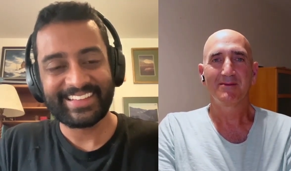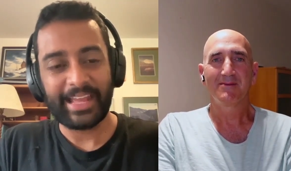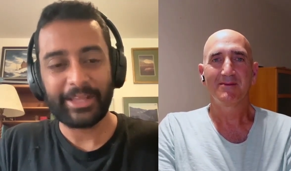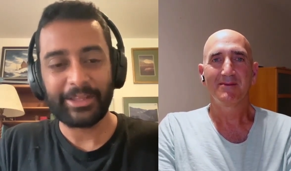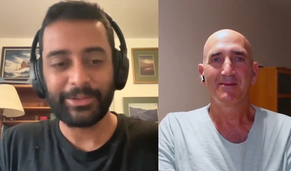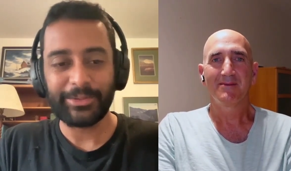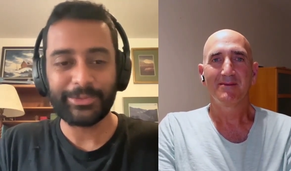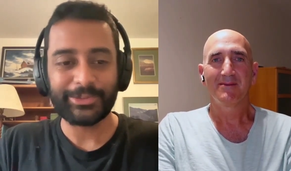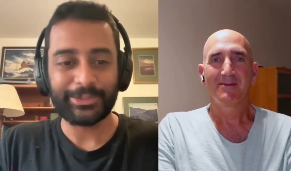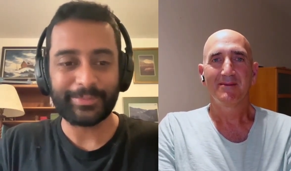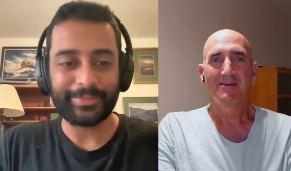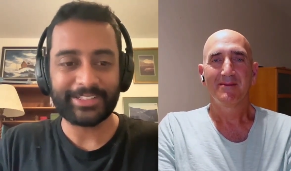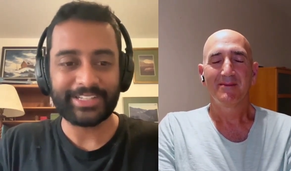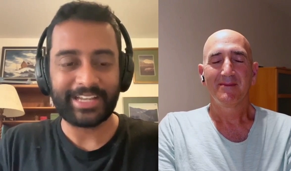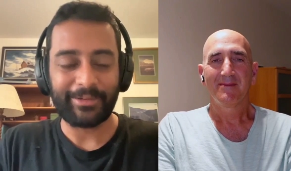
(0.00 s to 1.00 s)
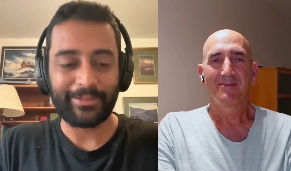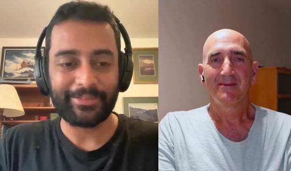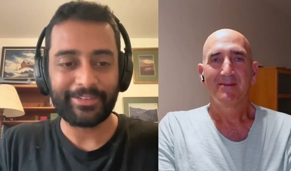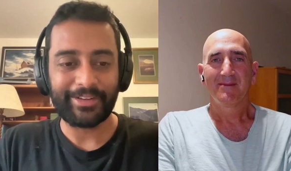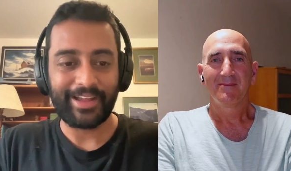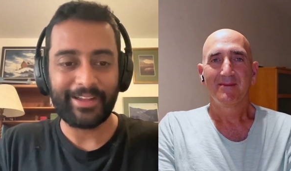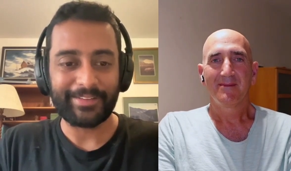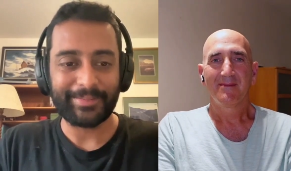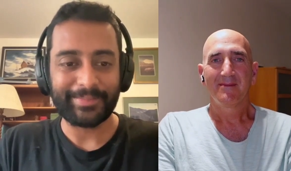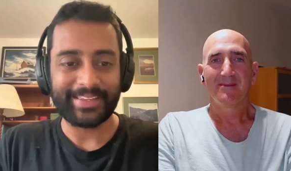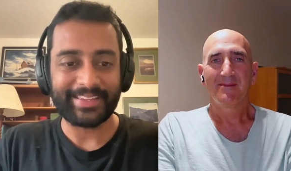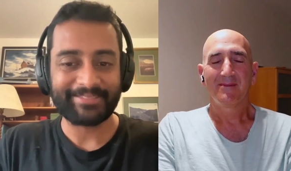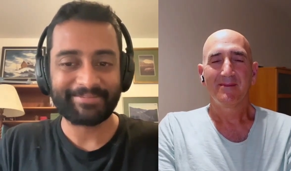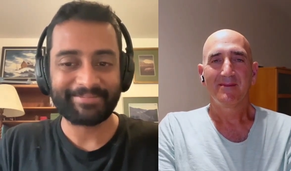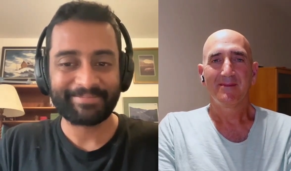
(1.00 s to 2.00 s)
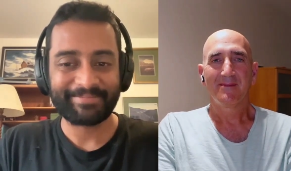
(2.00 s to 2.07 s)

Speaker 1: Thank you so much, Howie, for having me.